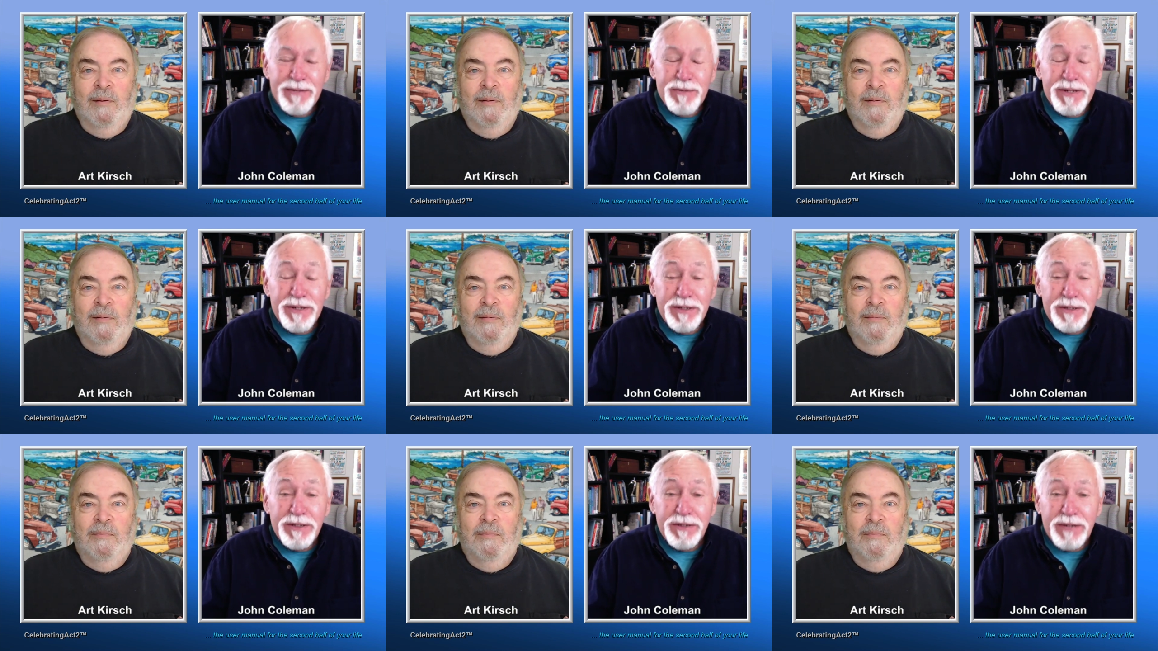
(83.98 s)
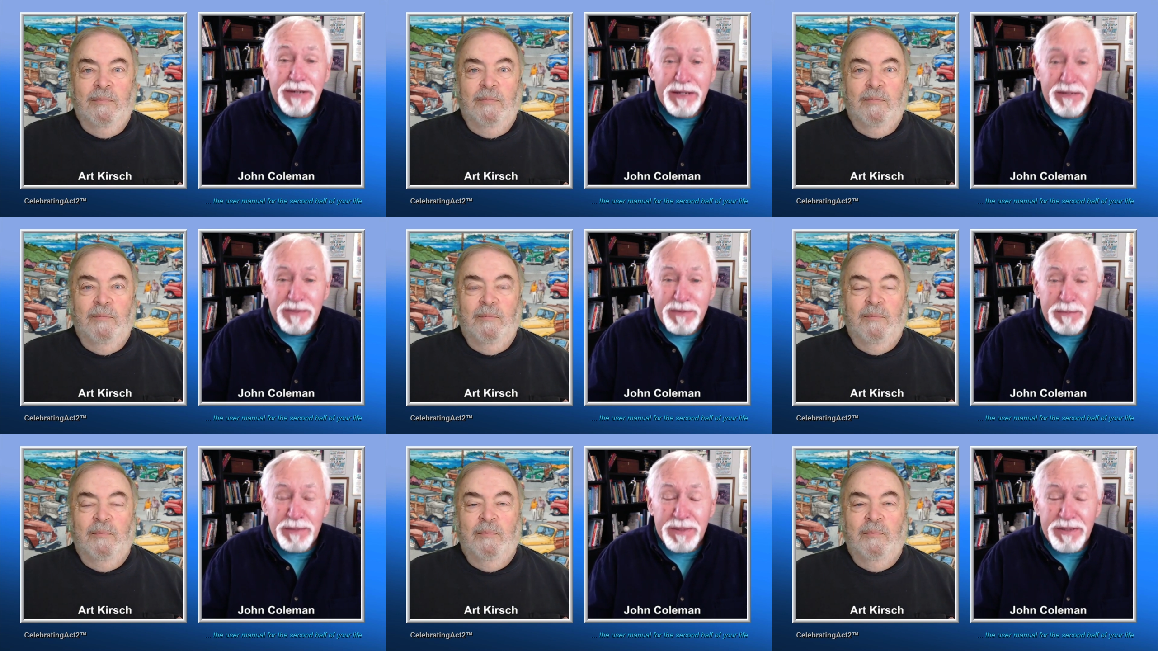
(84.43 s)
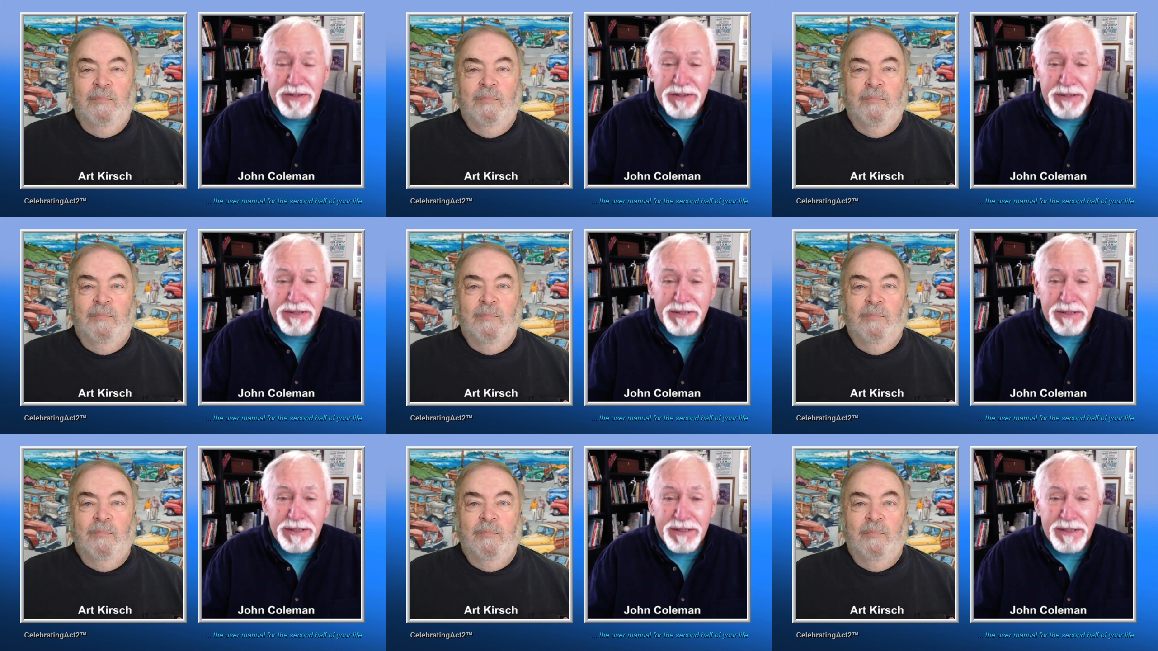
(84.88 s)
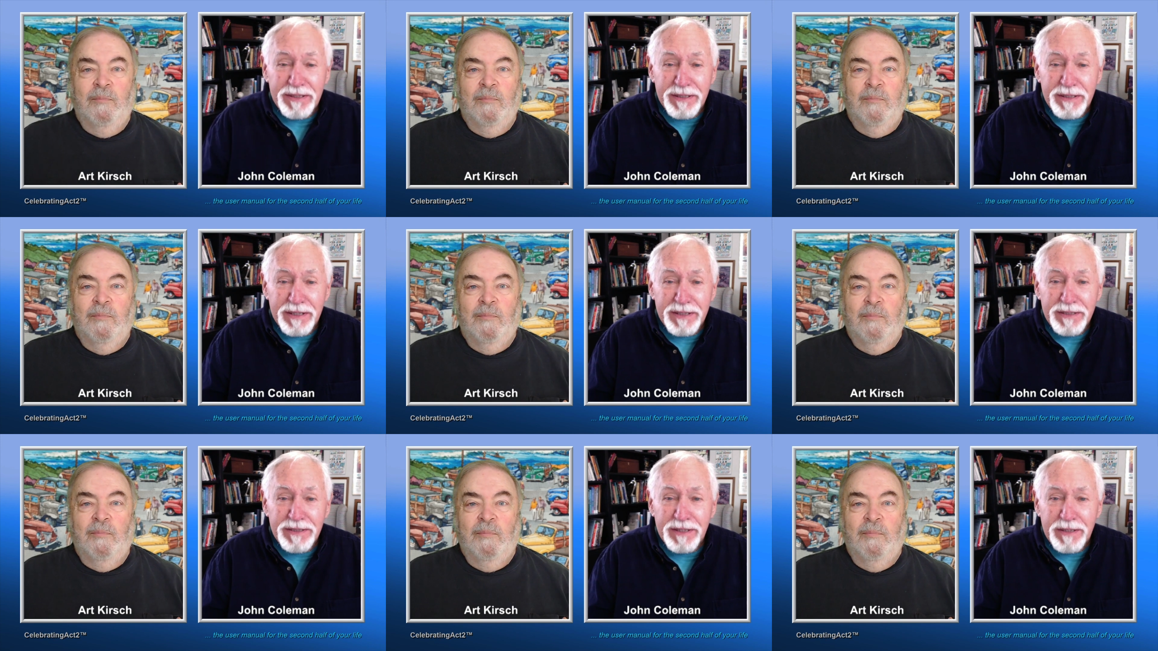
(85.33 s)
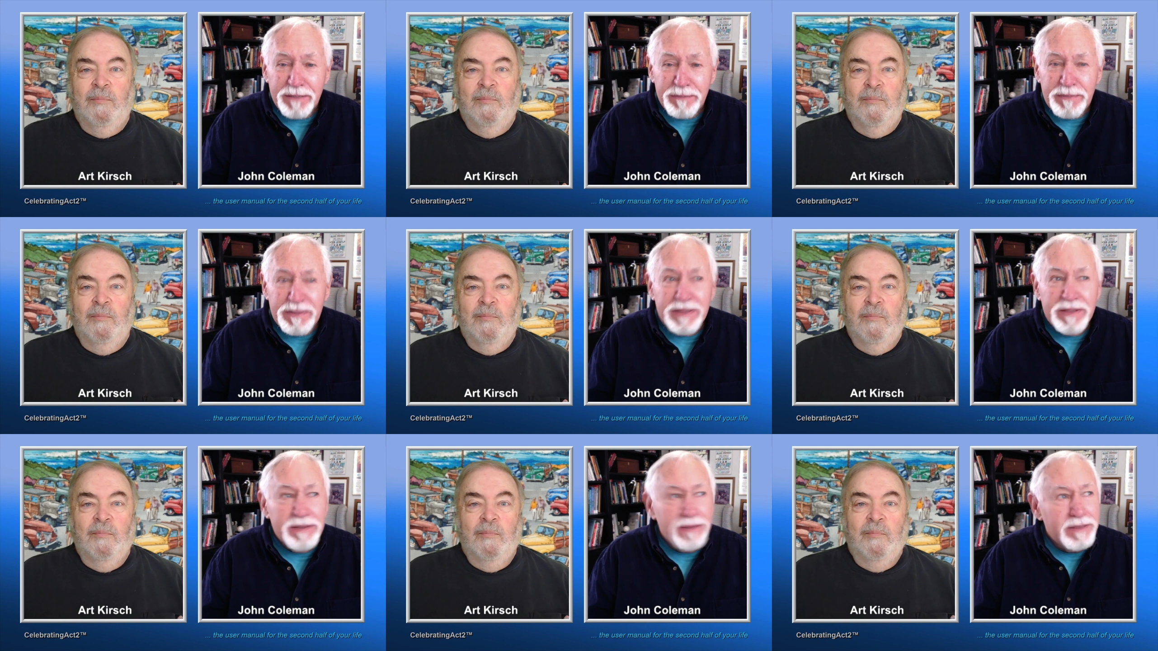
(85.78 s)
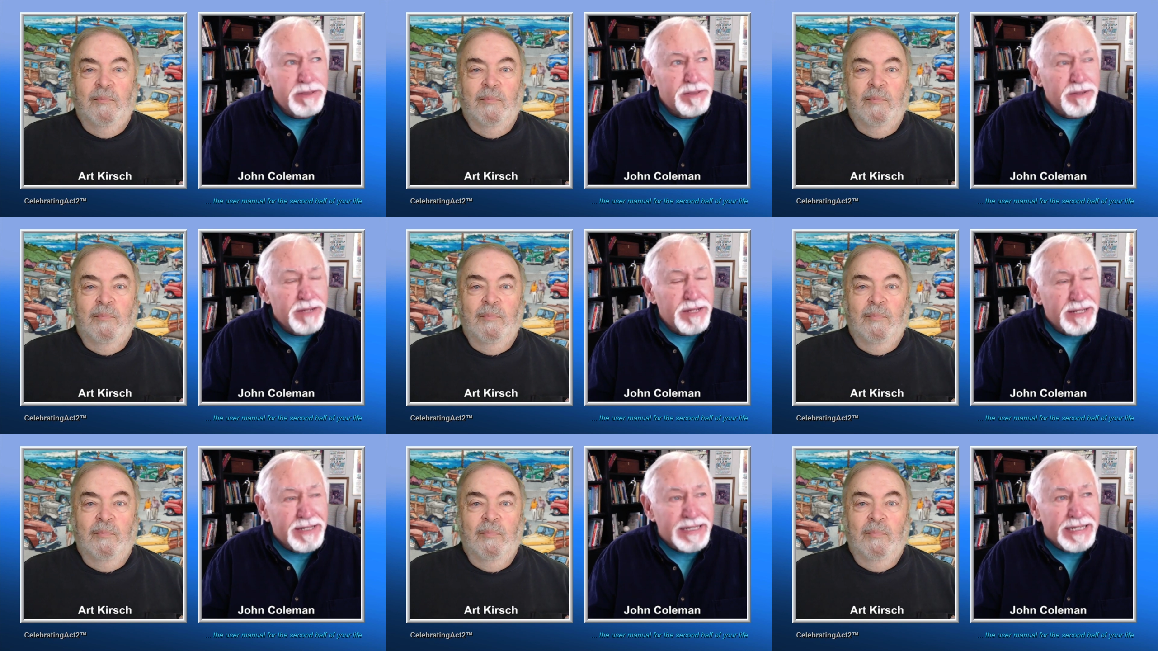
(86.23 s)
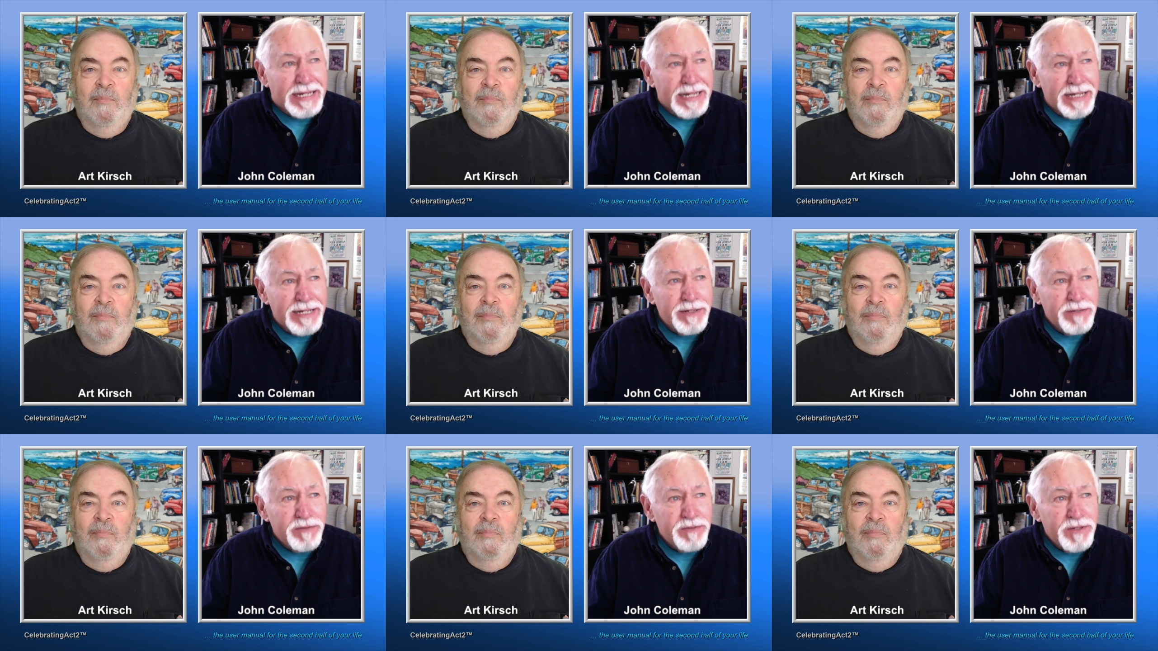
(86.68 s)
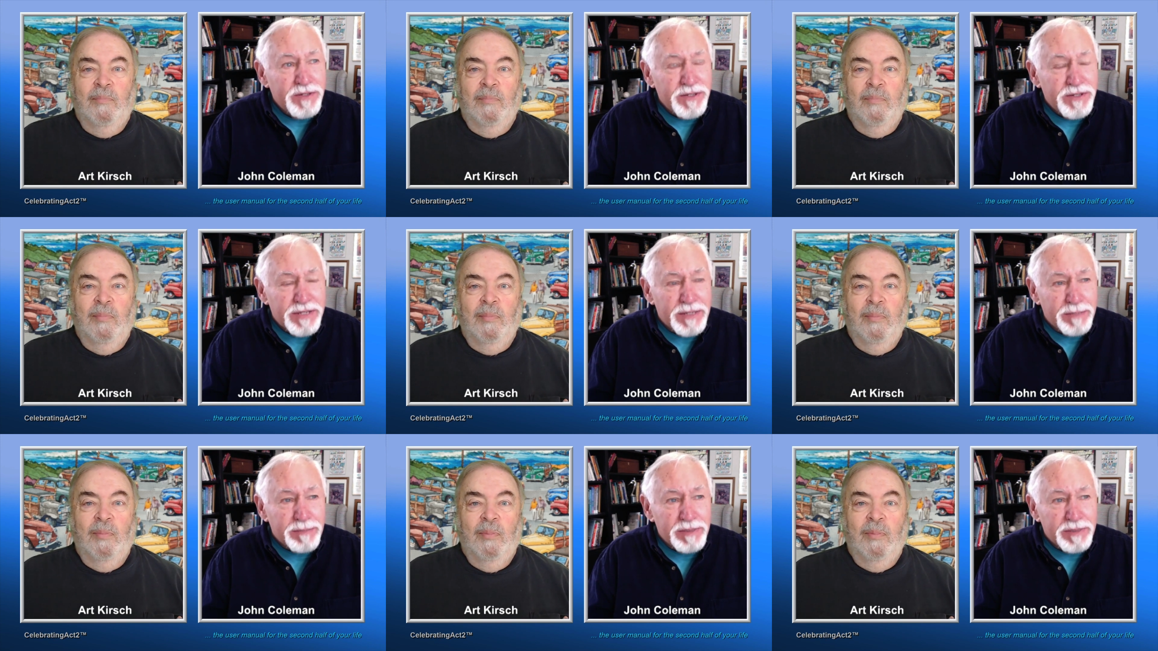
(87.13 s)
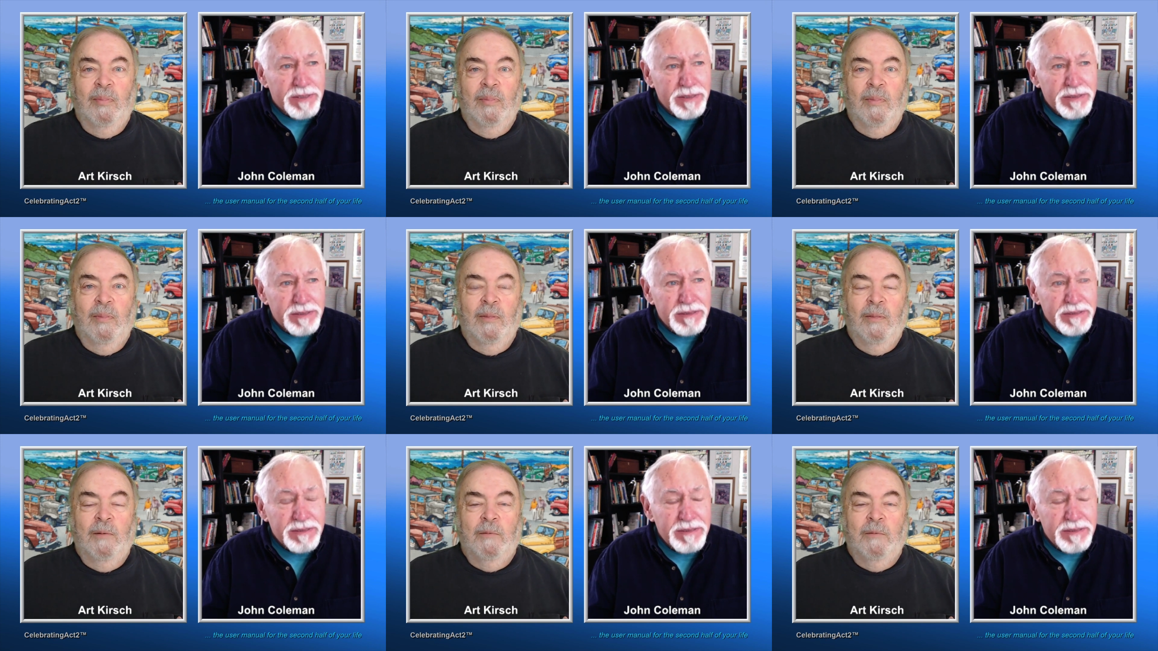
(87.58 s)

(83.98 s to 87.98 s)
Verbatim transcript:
Speaker 1: hey, we do have a busy, uh, a, a, it's at the end of December